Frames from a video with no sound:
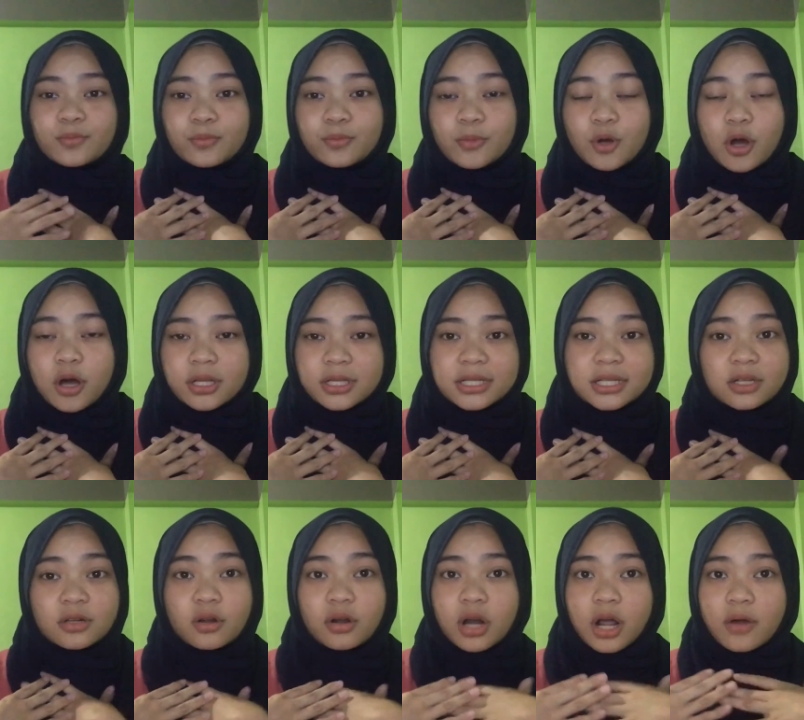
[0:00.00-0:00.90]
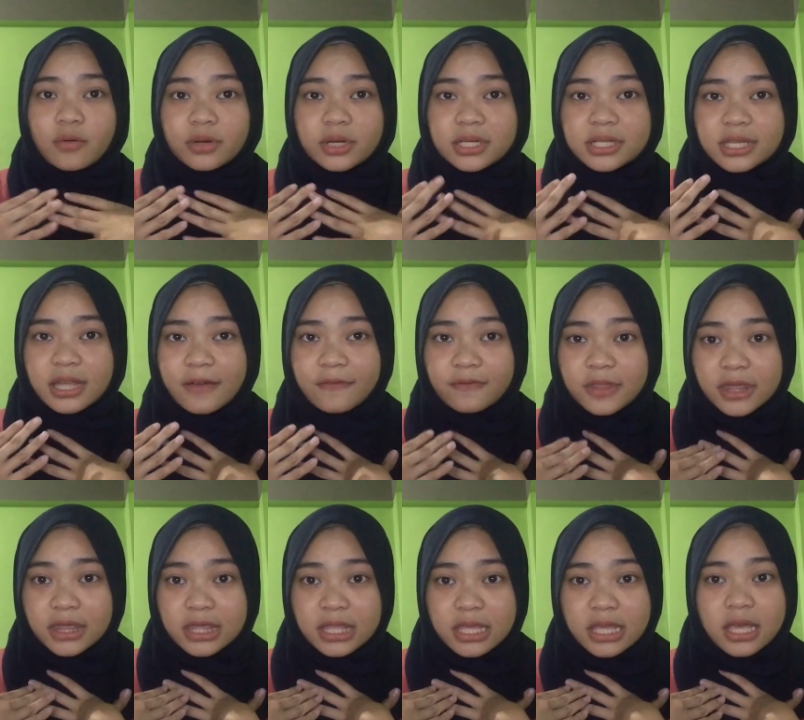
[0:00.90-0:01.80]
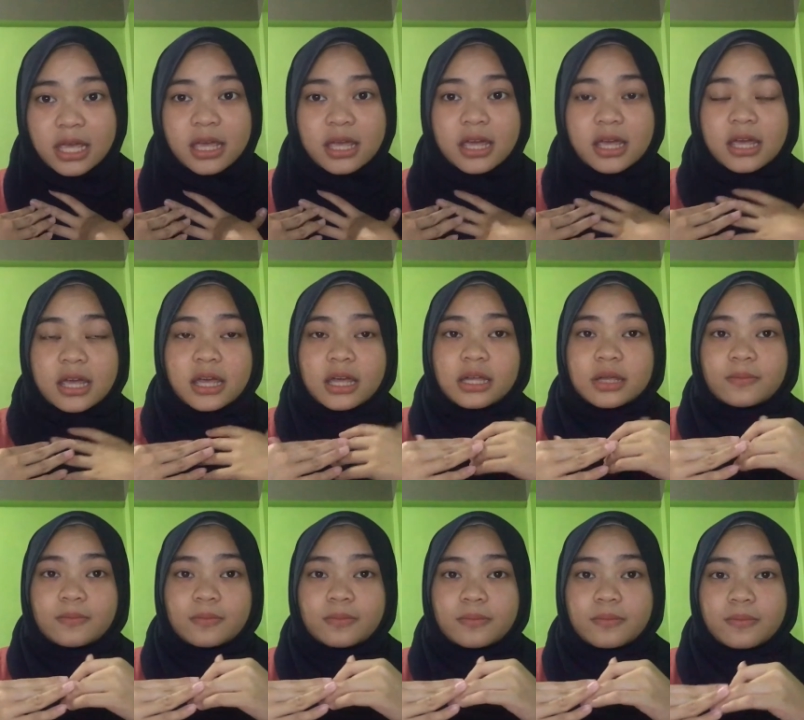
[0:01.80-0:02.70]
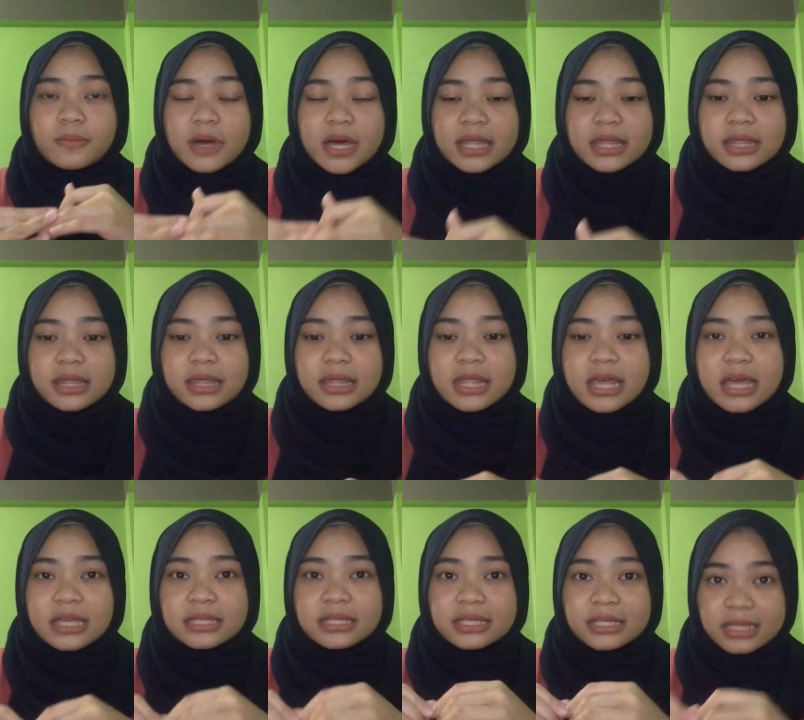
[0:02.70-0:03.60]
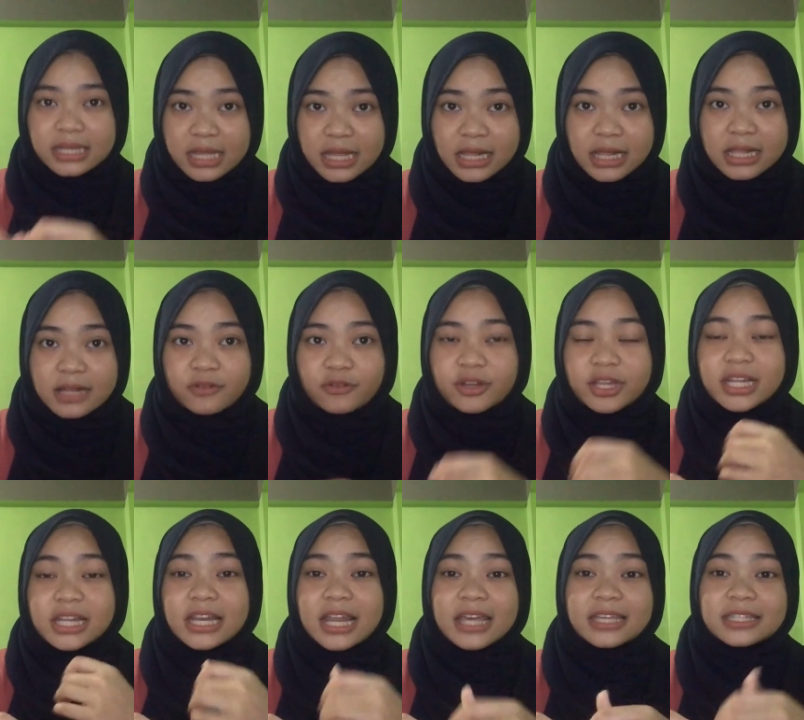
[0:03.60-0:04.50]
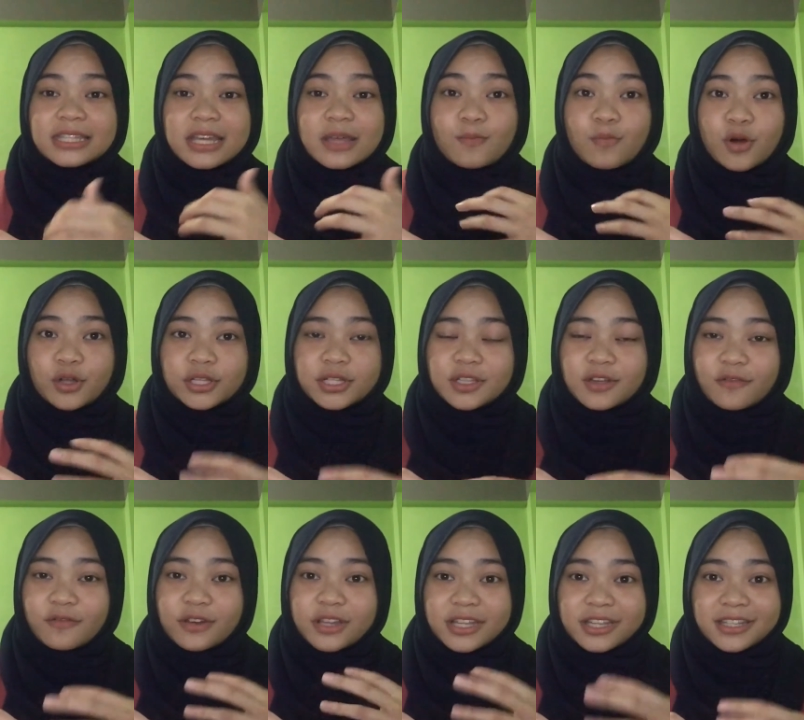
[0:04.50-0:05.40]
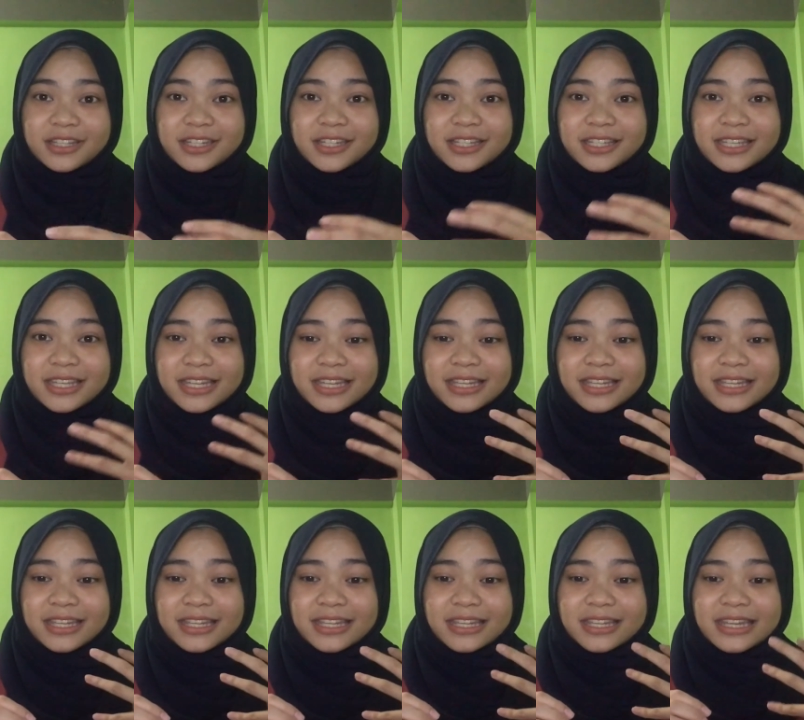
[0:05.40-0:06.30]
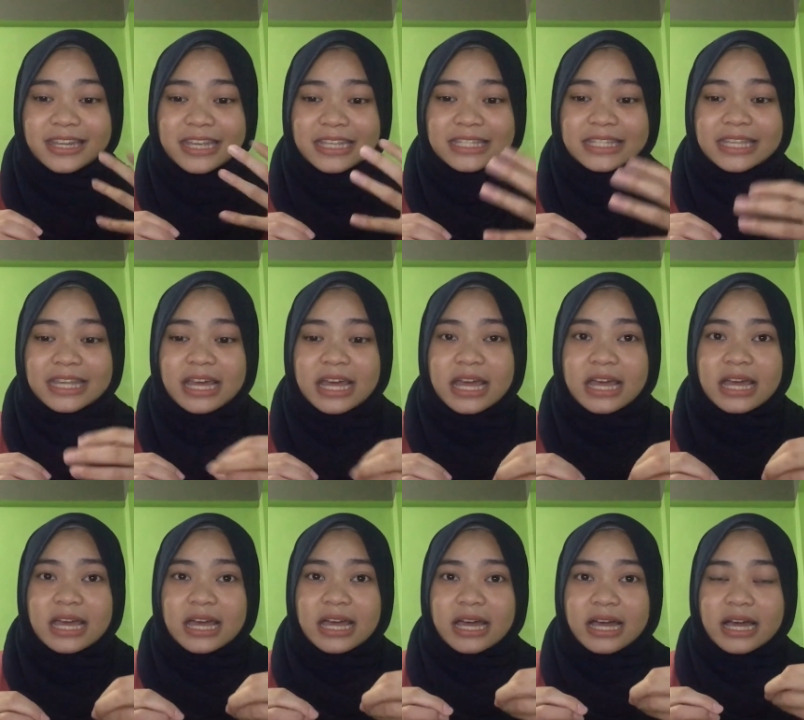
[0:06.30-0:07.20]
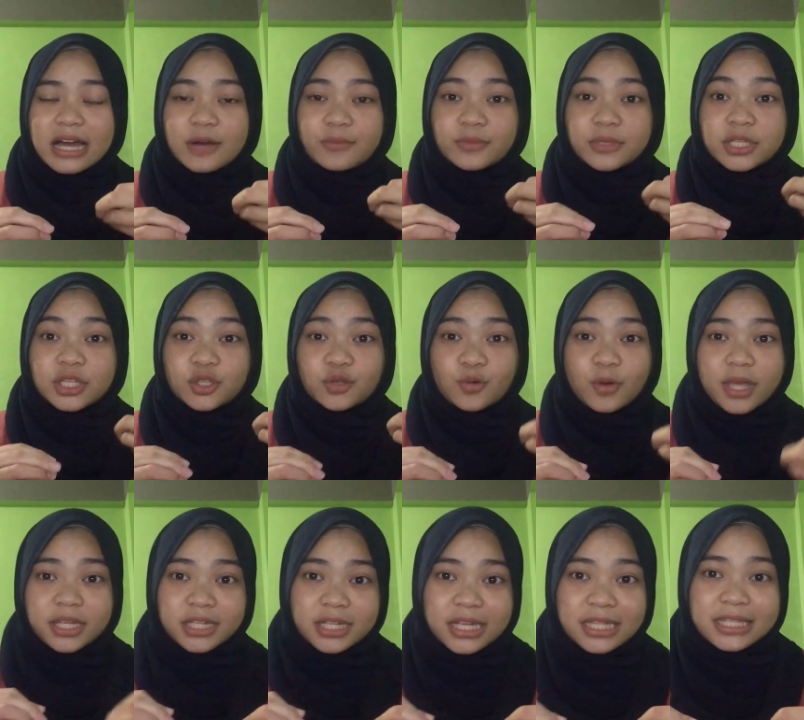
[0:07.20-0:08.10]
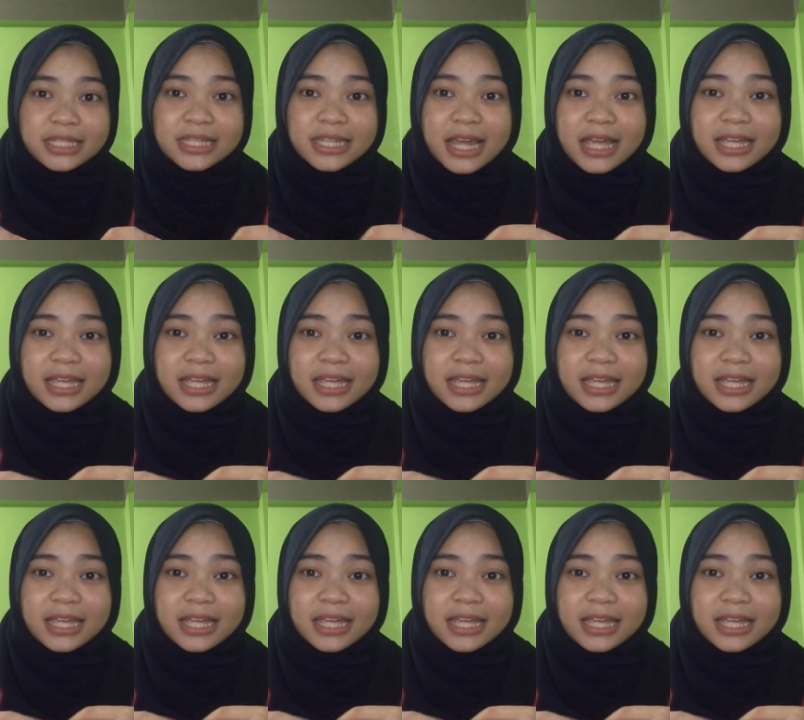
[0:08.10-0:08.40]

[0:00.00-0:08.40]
concern on our safety, but they still realize the importance of religions in these situations.